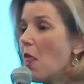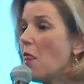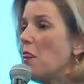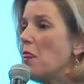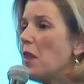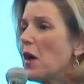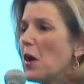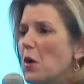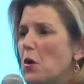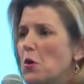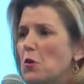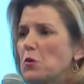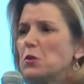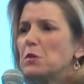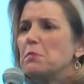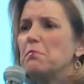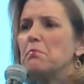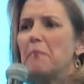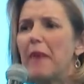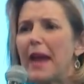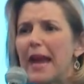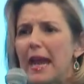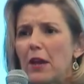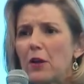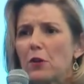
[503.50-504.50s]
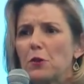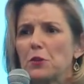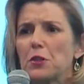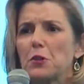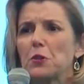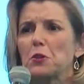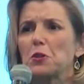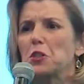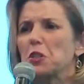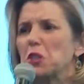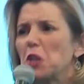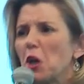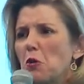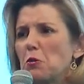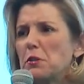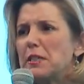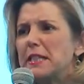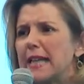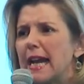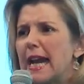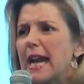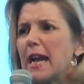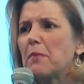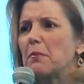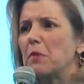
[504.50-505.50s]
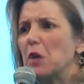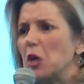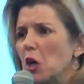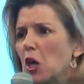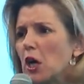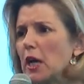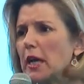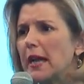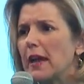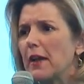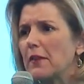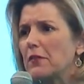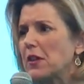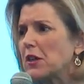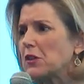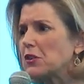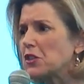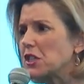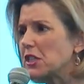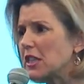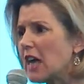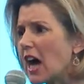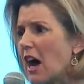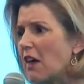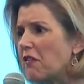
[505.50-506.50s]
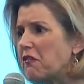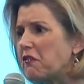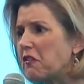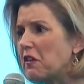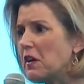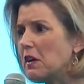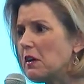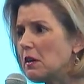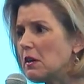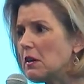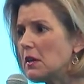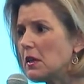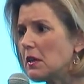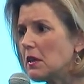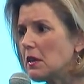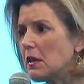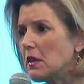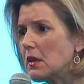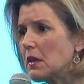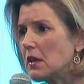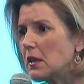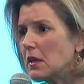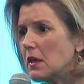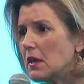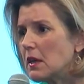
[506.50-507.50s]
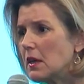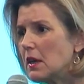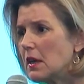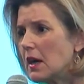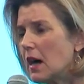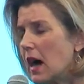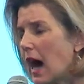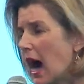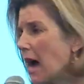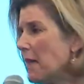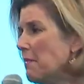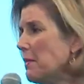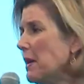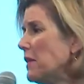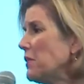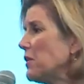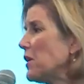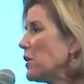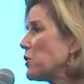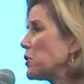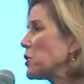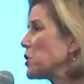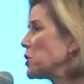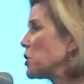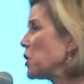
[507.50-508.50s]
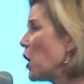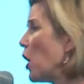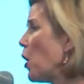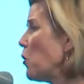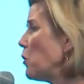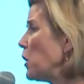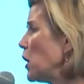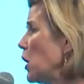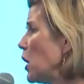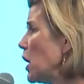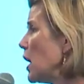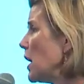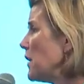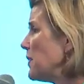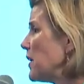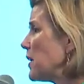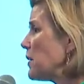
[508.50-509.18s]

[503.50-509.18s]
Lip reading: Those males are so damn good at their stuff. I mean, they're so good.